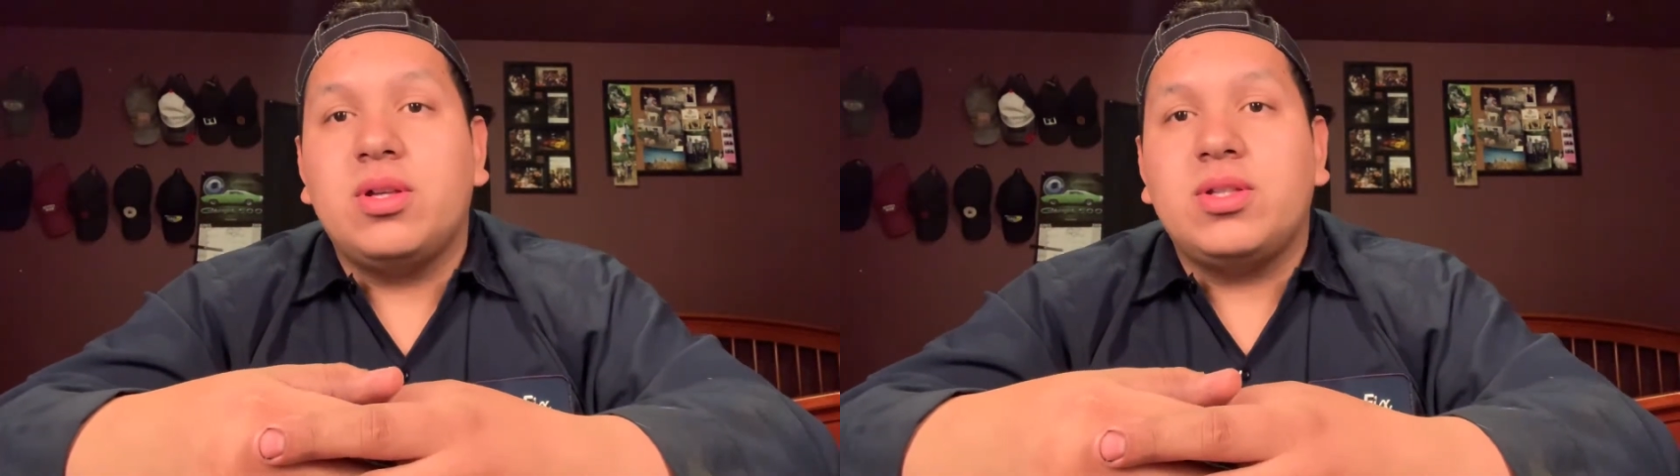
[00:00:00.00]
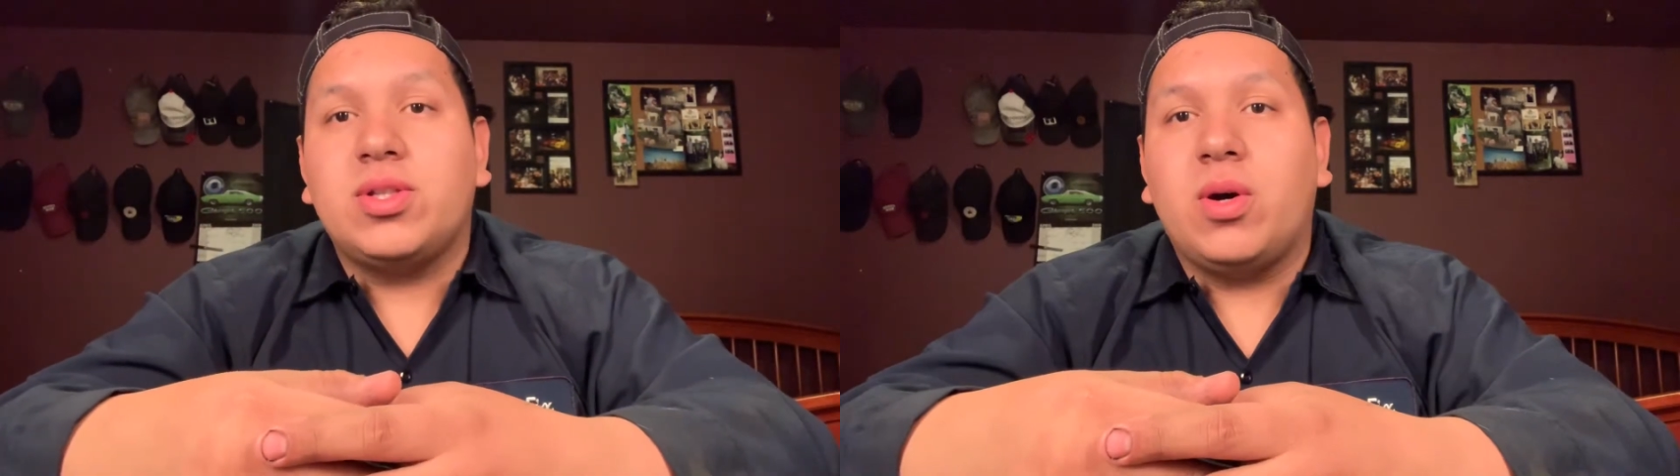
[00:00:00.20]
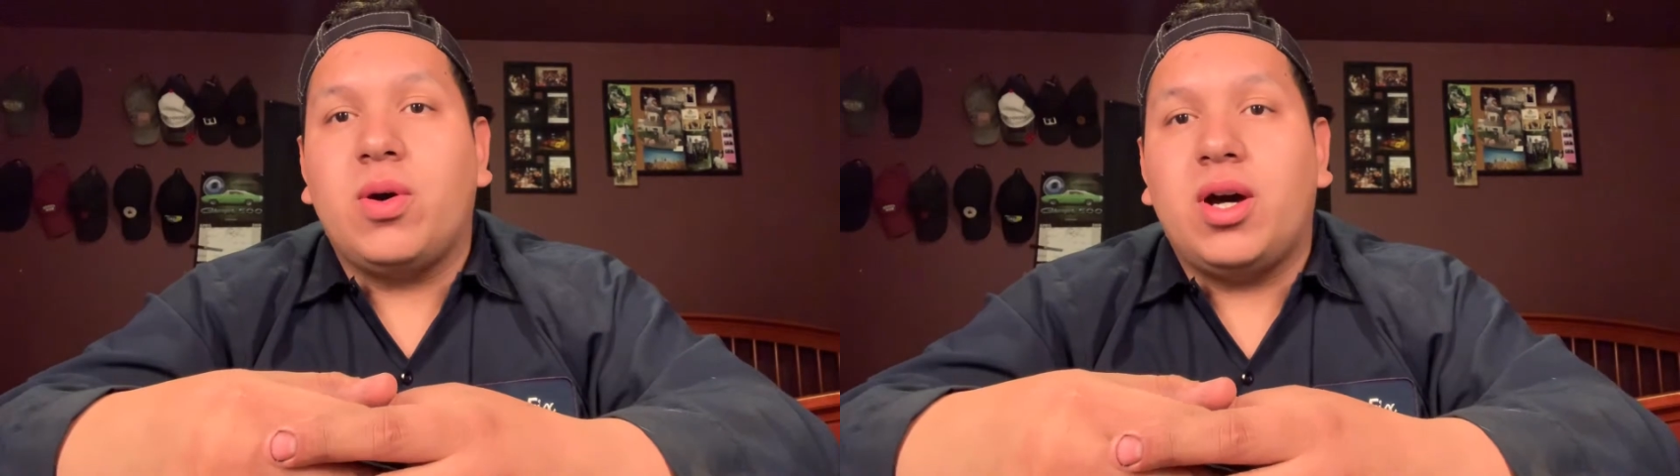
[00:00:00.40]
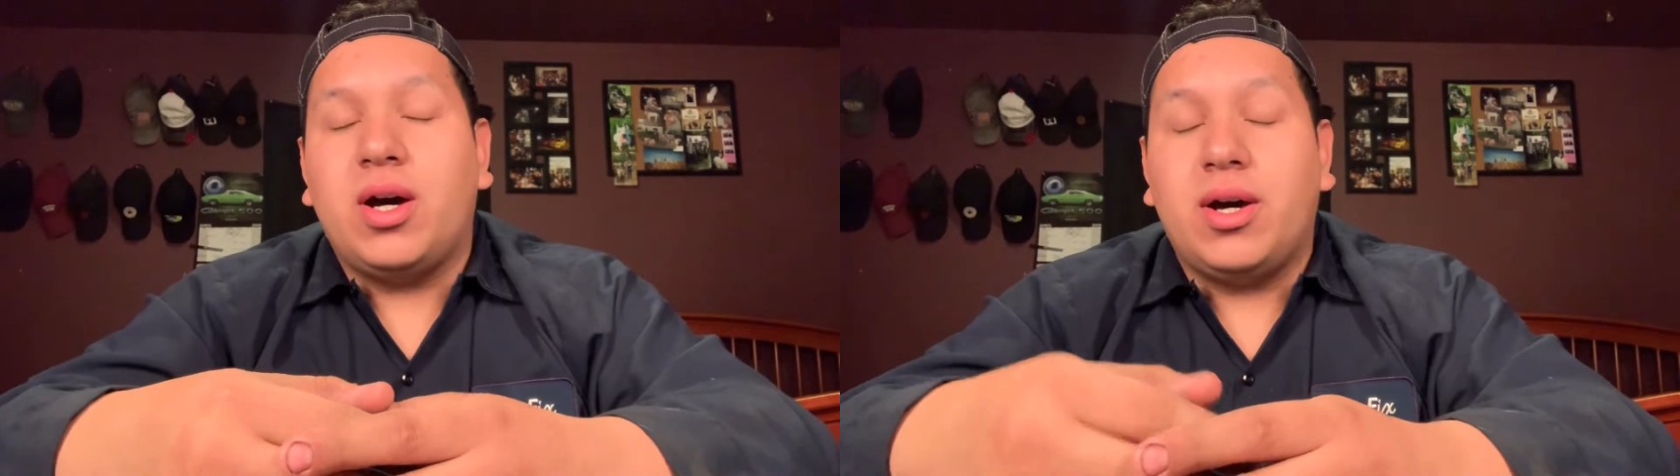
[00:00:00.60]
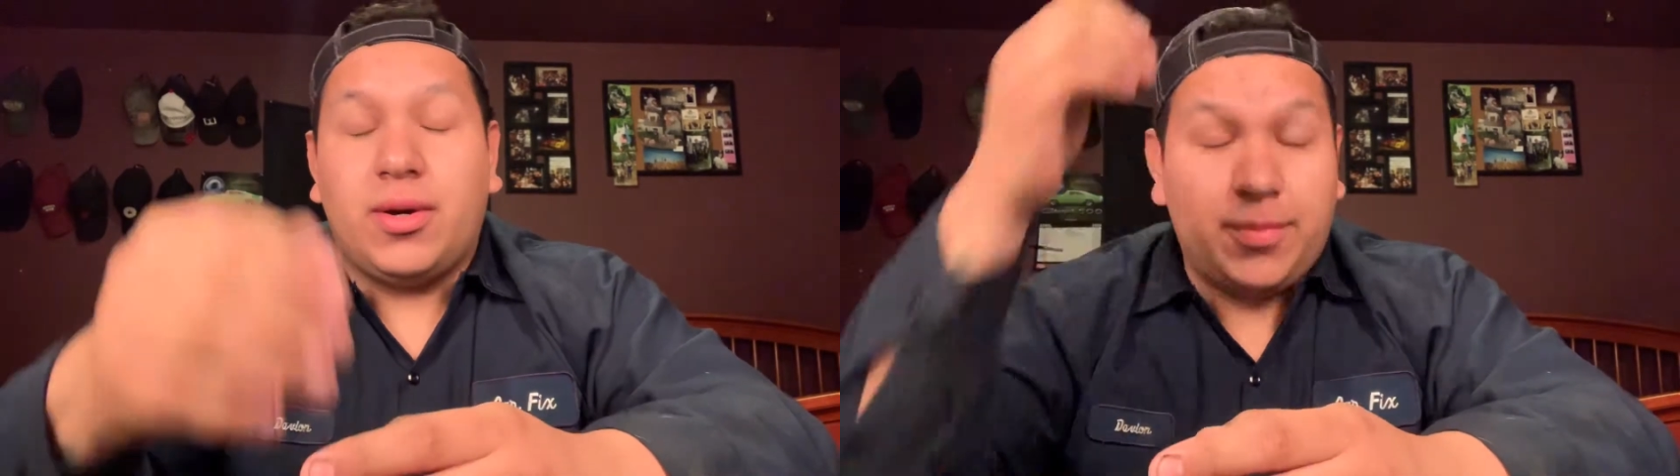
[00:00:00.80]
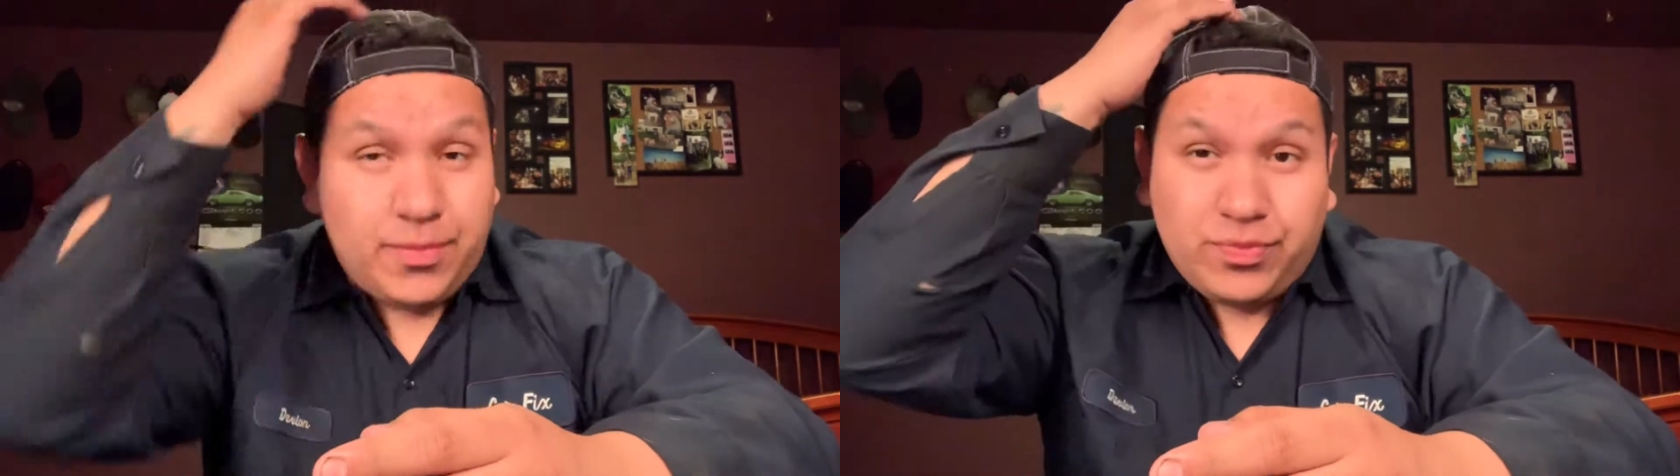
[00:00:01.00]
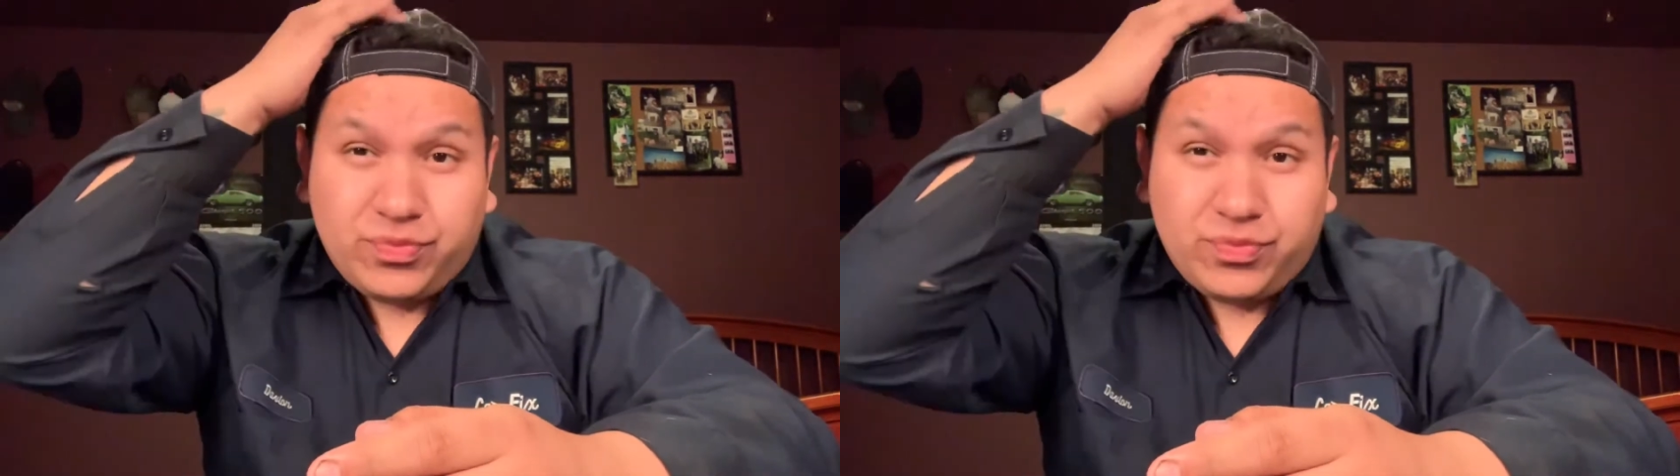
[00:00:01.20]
So,